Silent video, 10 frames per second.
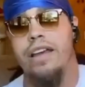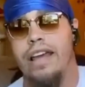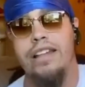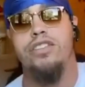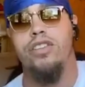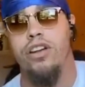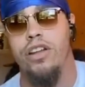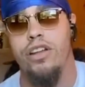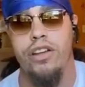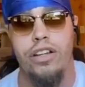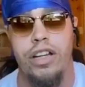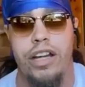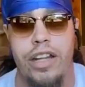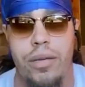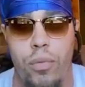insert your
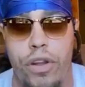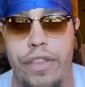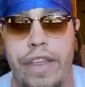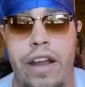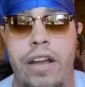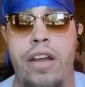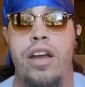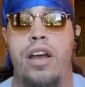goddamn word there.